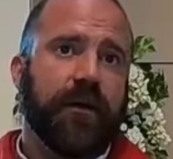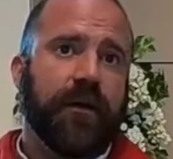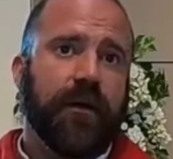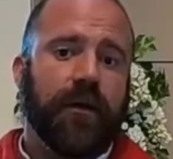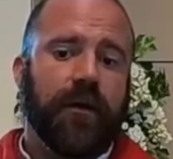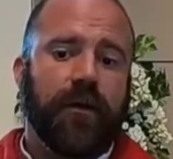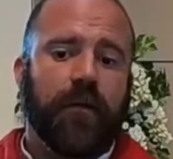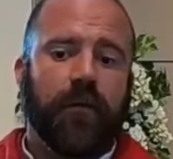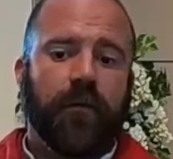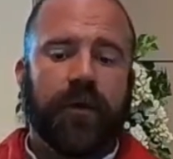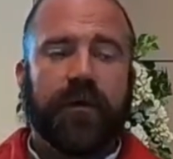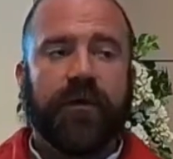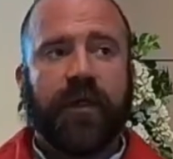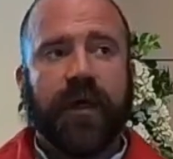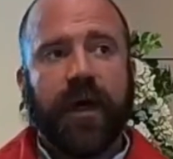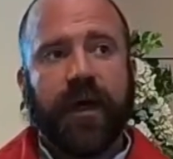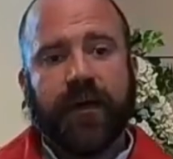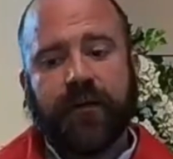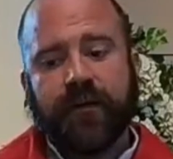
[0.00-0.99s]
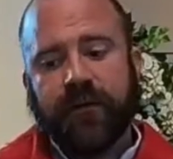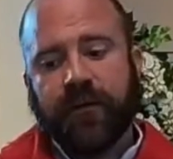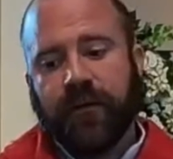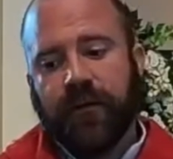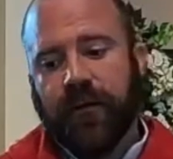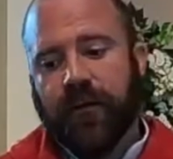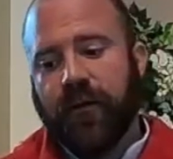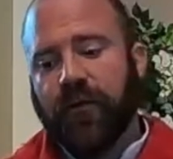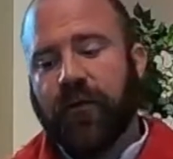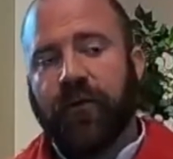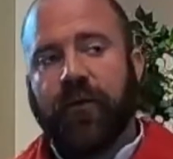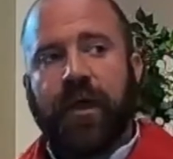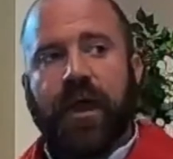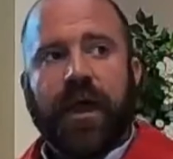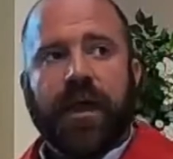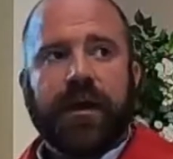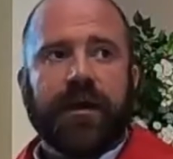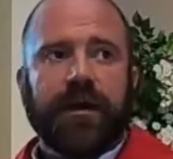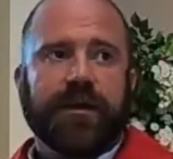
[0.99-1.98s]
would then
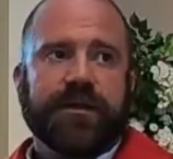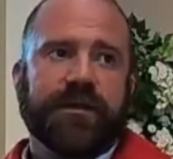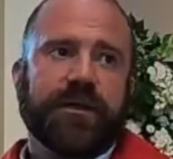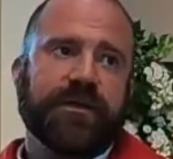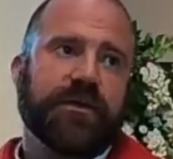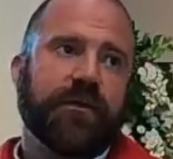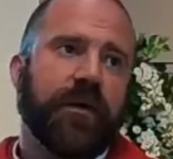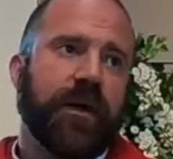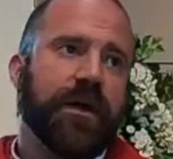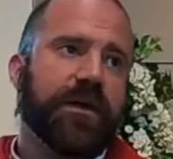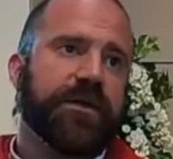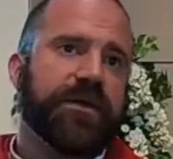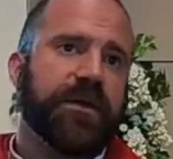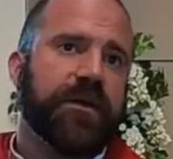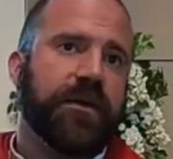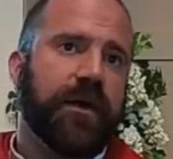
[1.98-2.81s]
create a situation